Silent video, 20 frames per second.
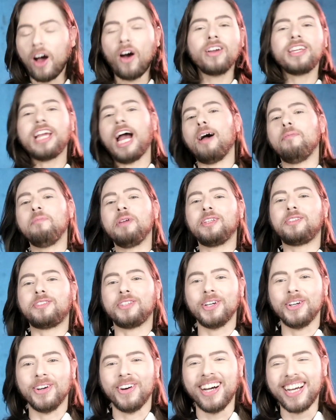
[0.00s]
Oh, but, yeah, me
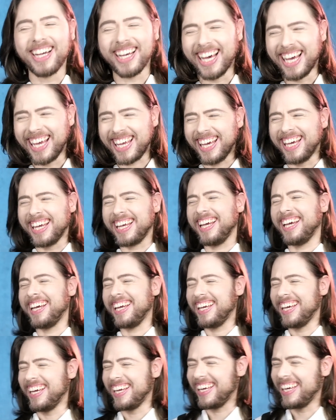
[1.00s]
too. I've
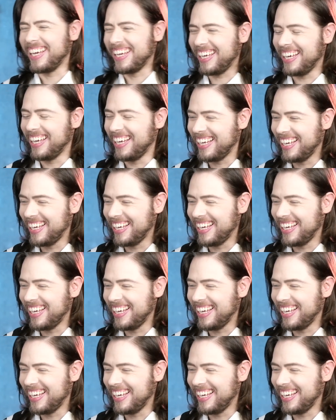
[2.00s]
got